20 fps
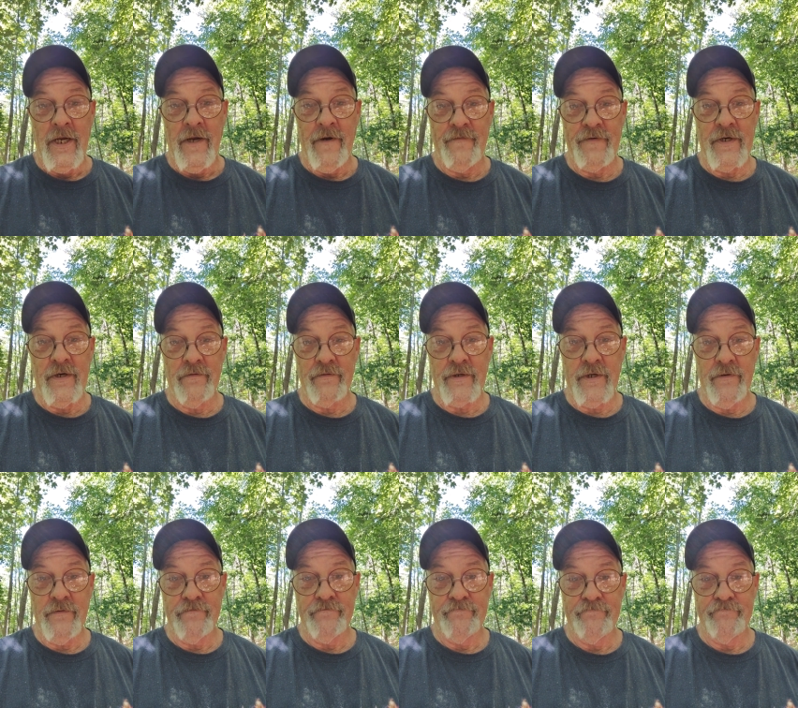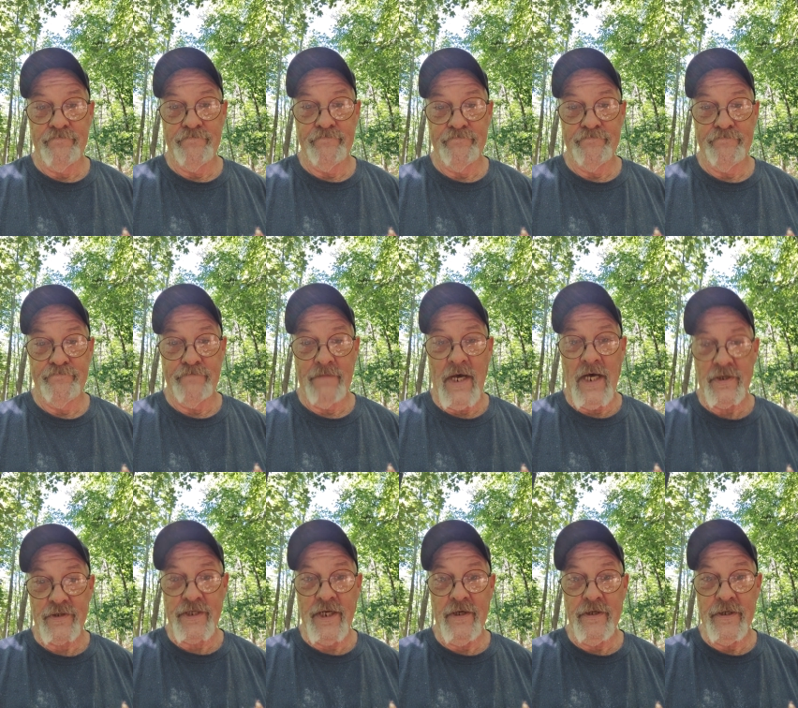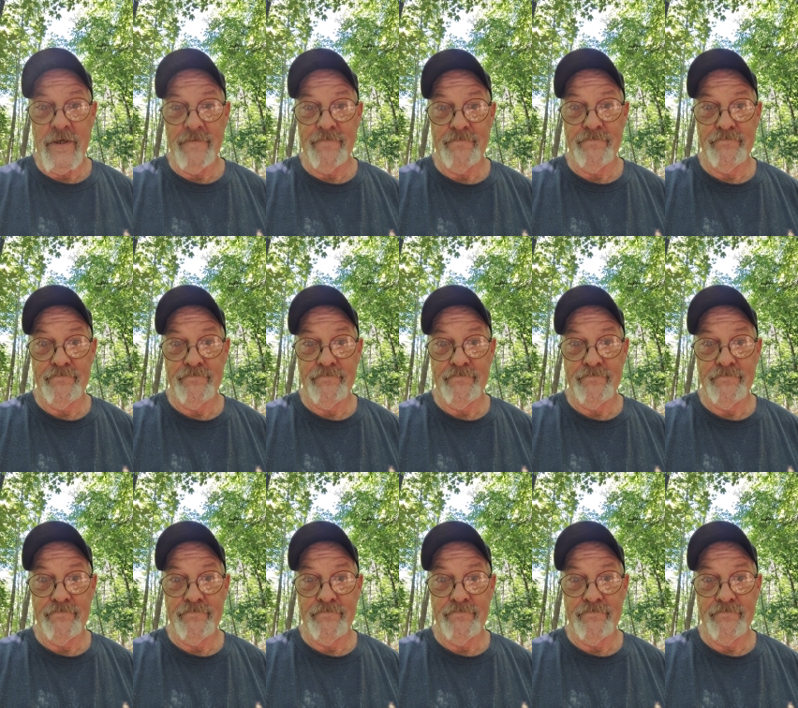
If you don't know, I'll tell you.